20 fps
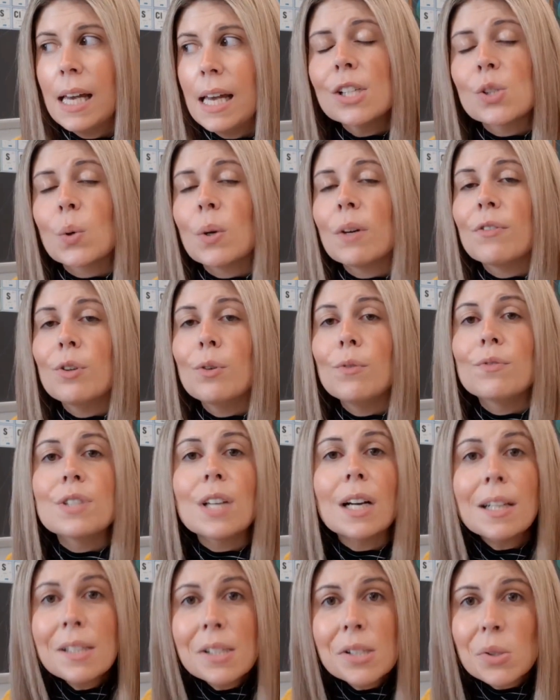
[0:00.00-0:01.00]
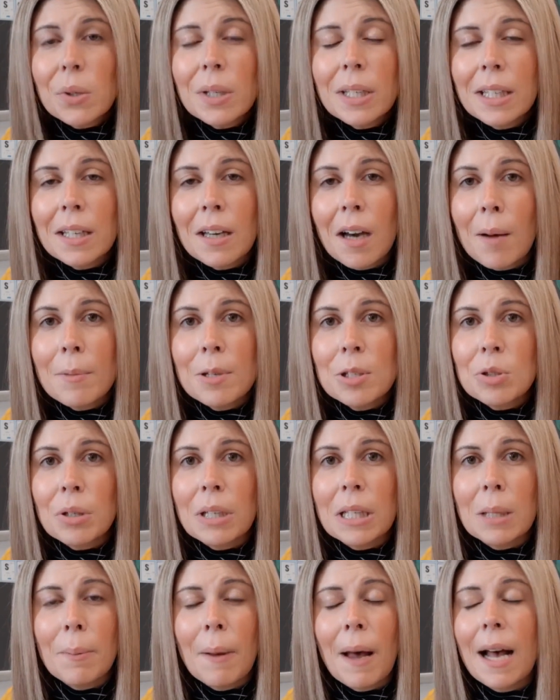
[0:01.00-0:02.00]
So if you've done stoichiometry
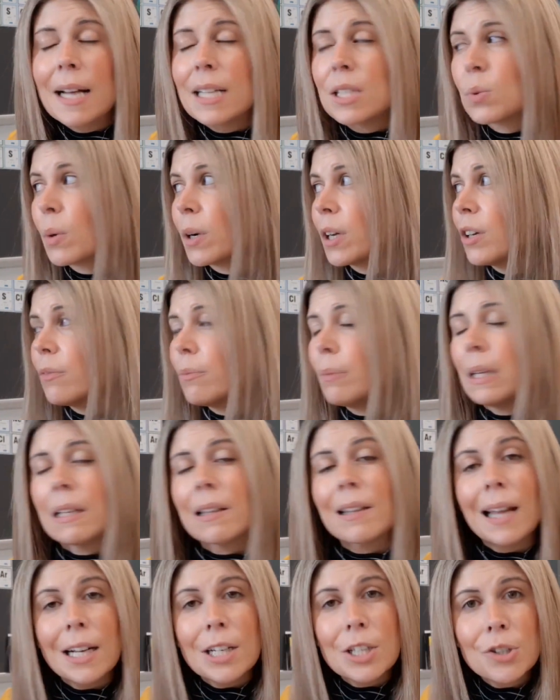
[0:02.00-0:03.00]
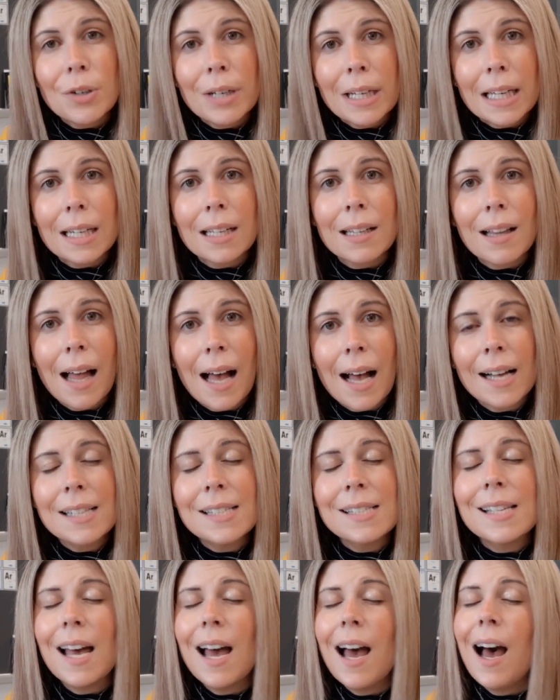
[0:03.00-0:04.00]
in the past where you've been lecturing in
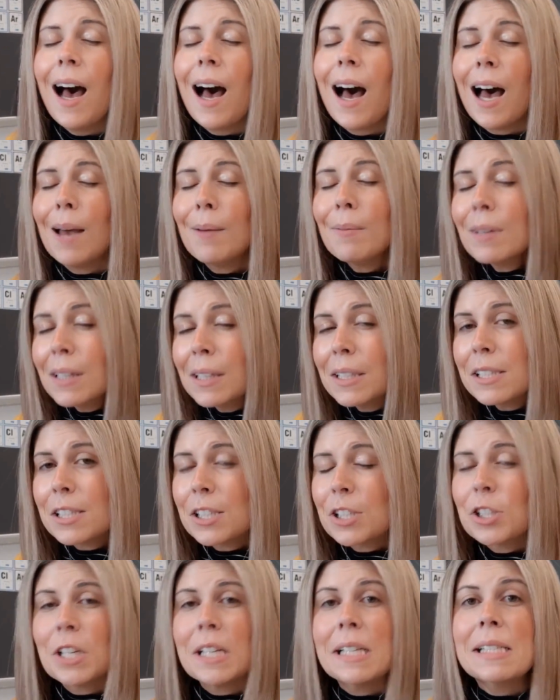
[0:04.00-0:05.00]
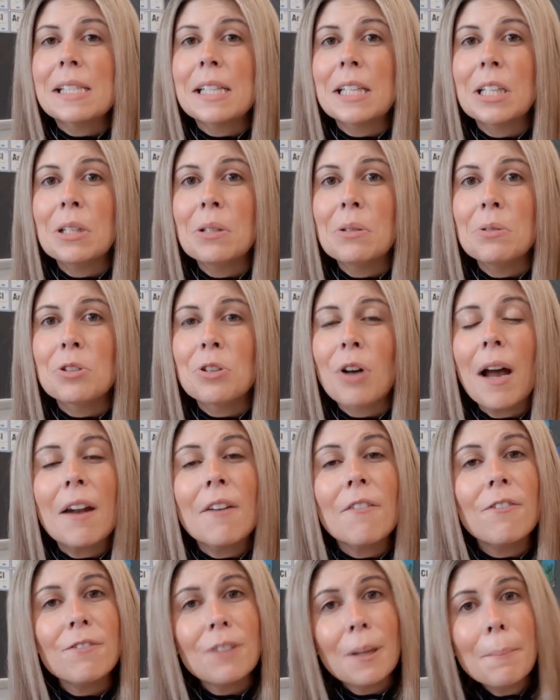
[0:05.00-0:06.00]
class, I'm going to suggest that you try to
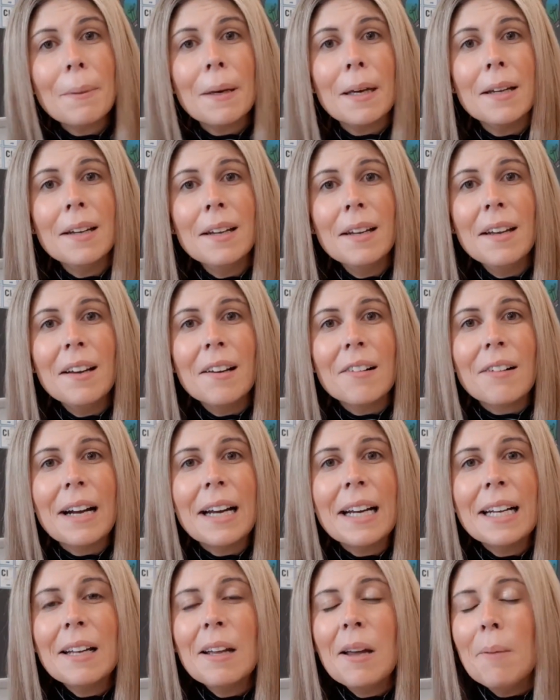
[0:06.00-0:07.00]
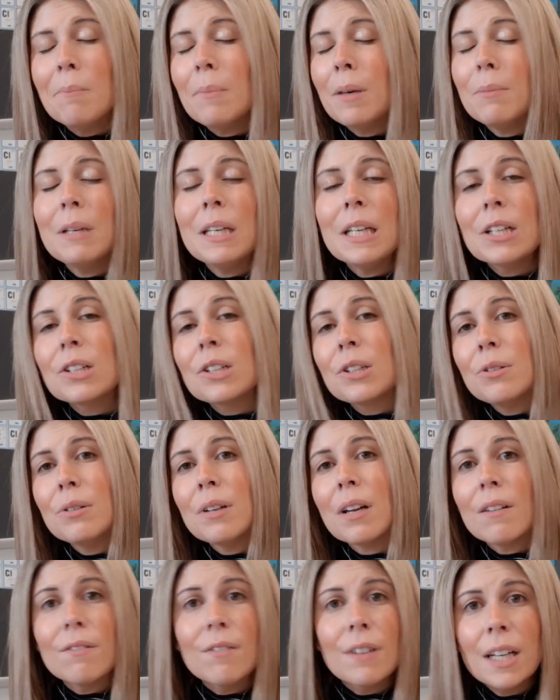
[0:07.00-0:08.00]
flip it right? Maybe include
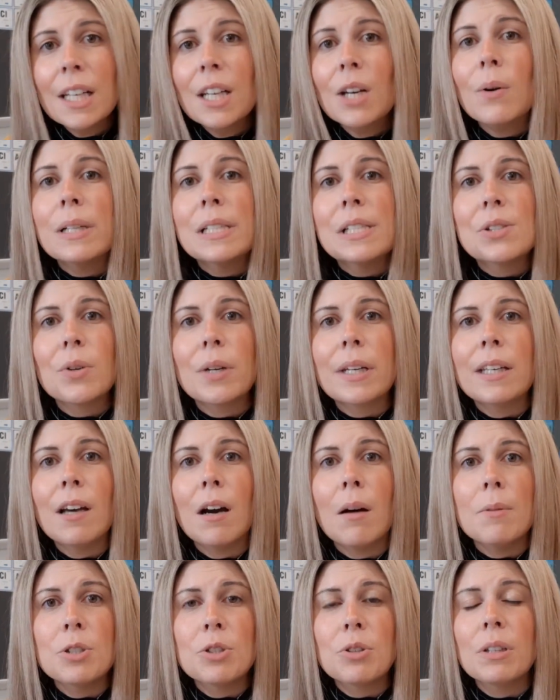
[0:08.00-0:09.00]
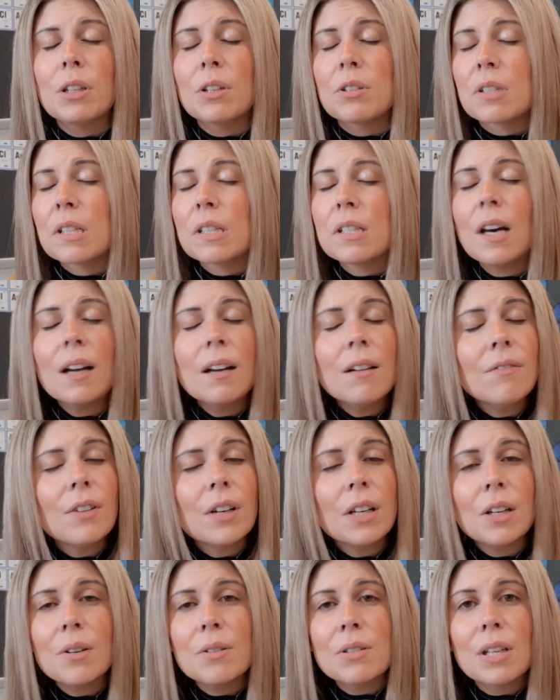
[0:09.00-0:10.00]
a video on stoichiometry. There's a ton of
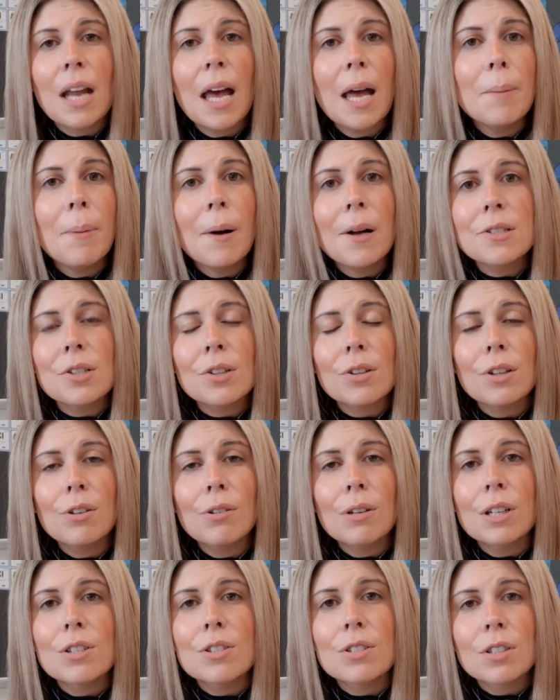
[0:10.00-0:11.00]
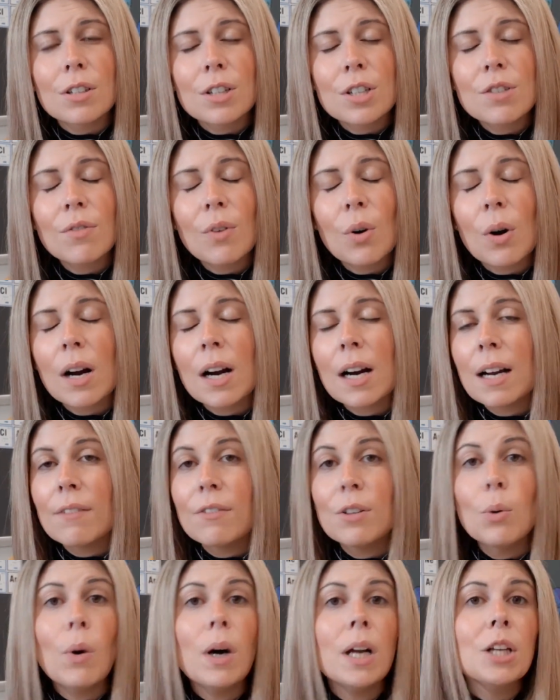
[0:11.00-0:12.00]
videos in Edpuzzle that you can search for.
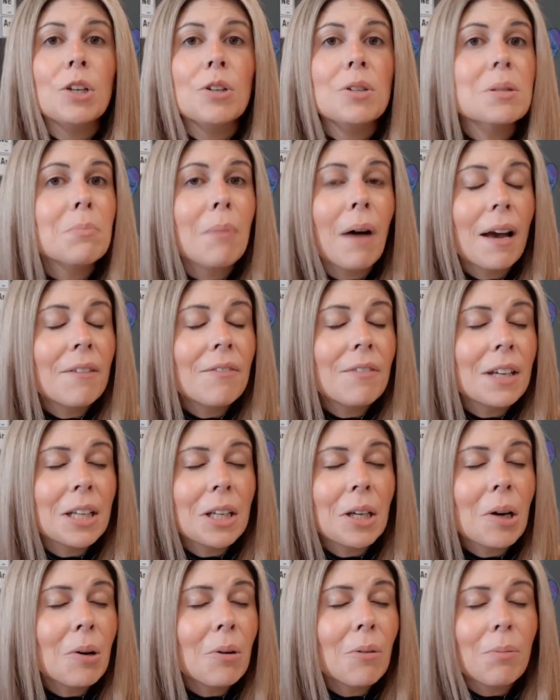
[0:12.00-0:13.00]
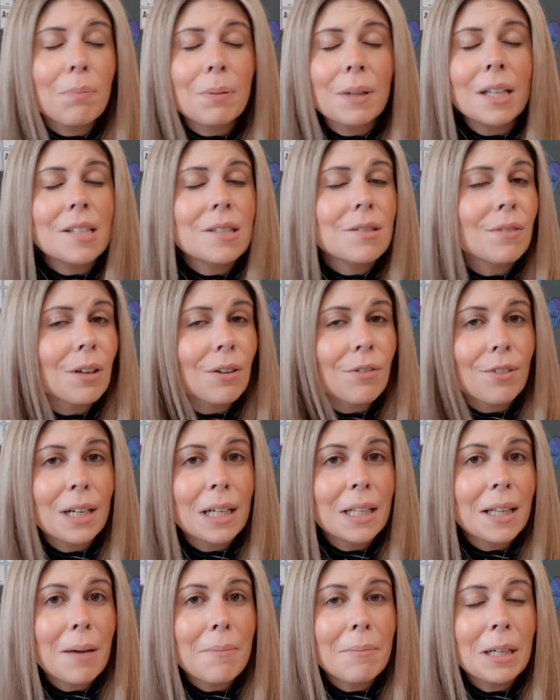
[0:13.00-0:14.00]
If you want to use my video, please feel free
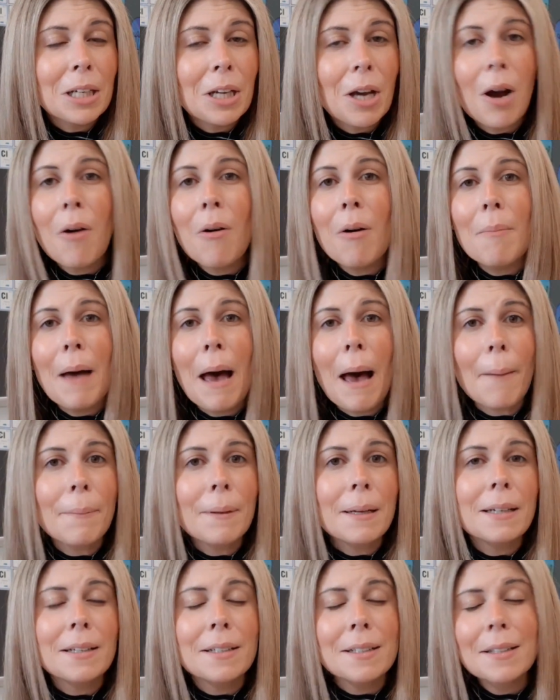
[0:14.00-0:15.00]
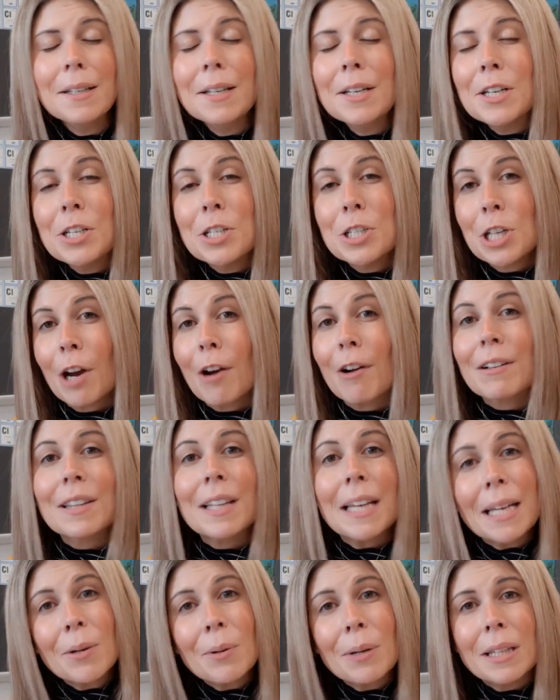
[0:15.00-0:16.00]
to let me know. I'm happy to share a
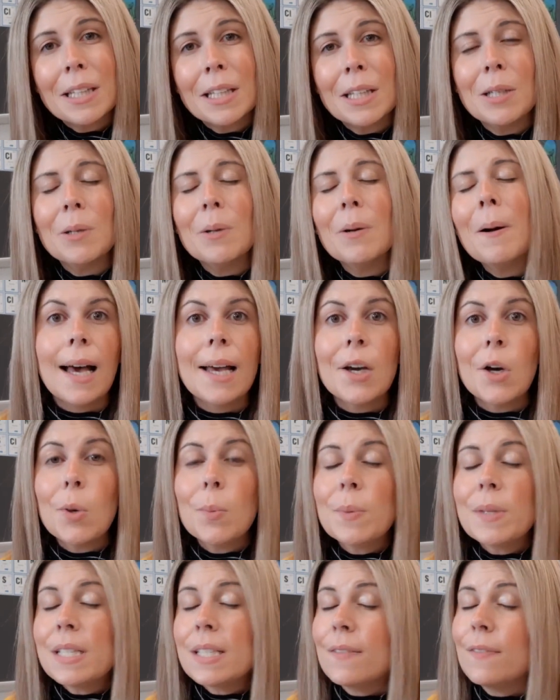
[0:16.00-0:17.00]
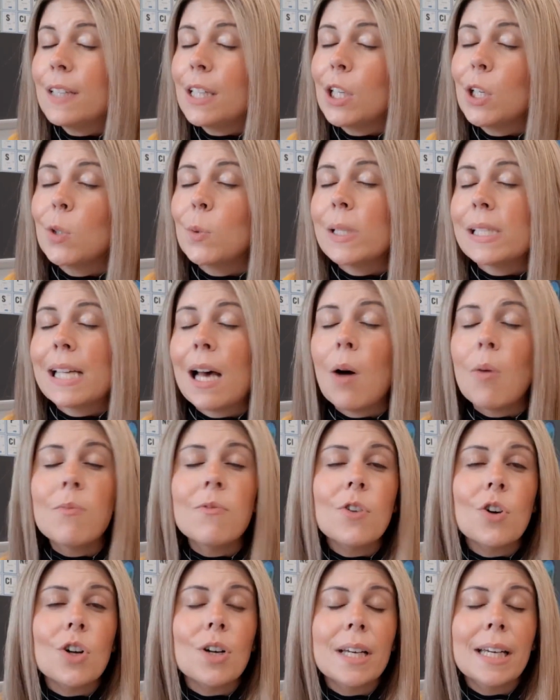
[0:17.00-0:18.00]
link with you. I hope this video was
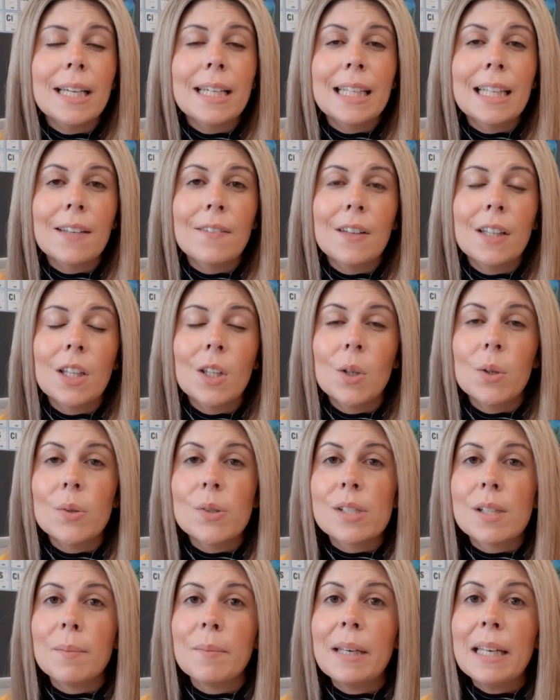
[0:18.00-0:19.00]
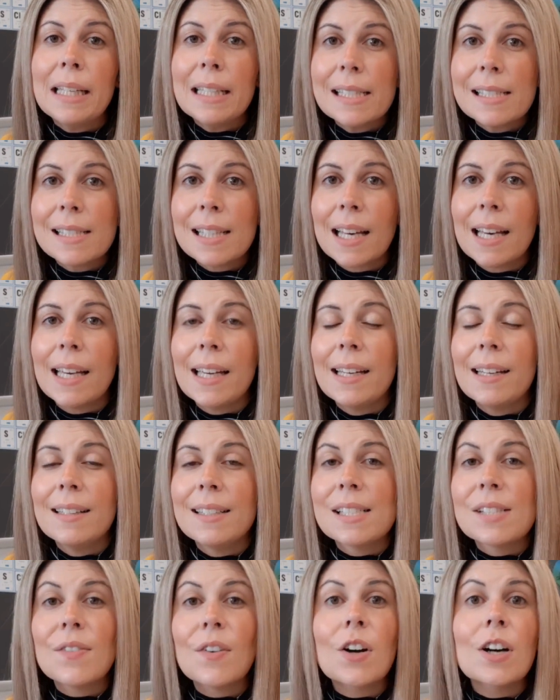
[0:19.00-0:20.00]
helpful in giving you some insight
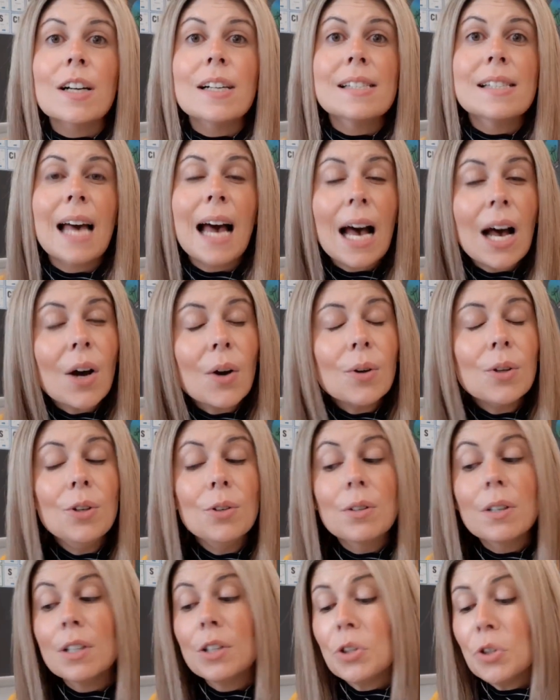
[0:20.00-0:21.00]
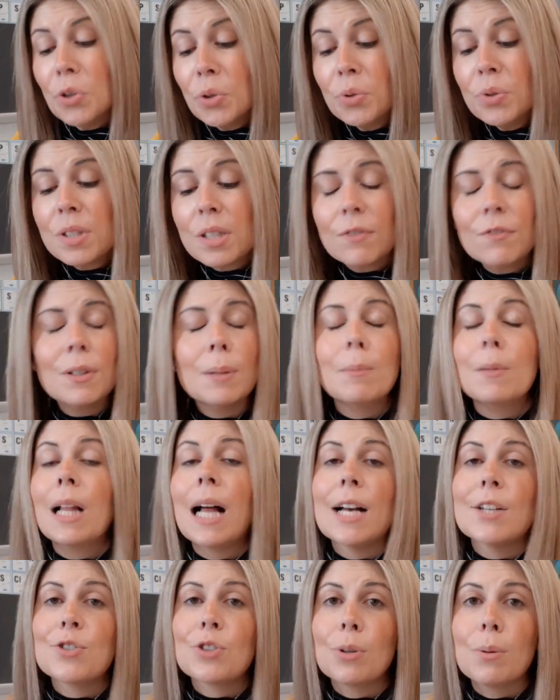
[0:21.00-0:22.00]
as far as how you could use the flipped
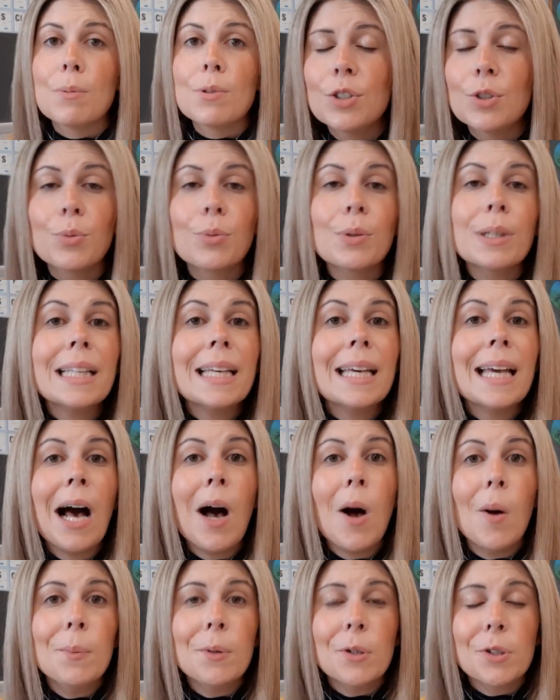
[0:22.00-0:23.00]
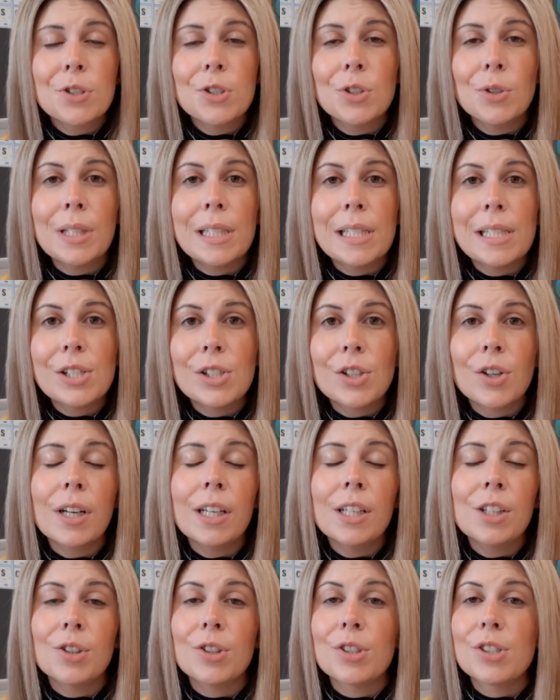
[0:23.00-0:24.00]
classroom to really help your students
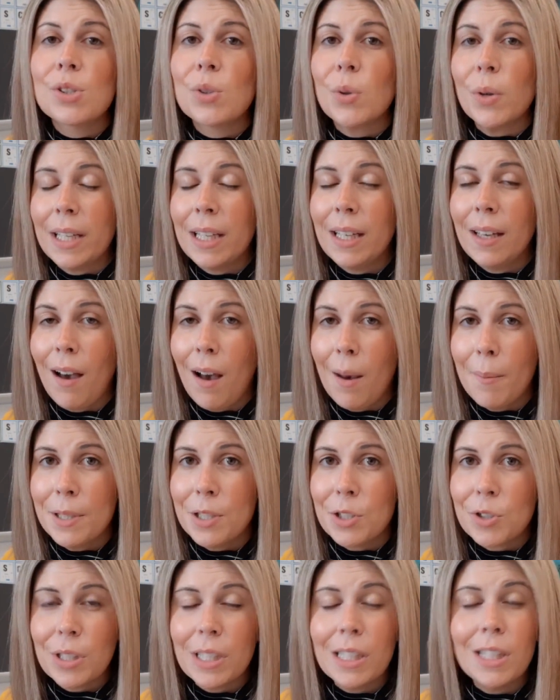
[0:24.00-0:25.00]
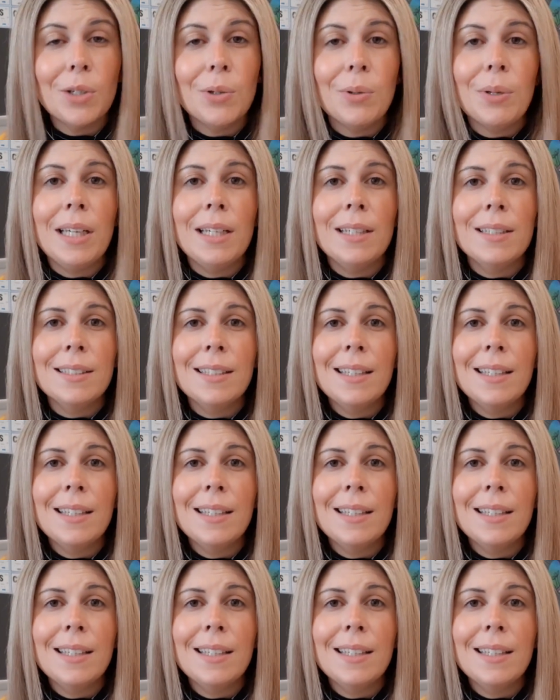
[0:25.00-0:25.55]
during your stoichiometry unit.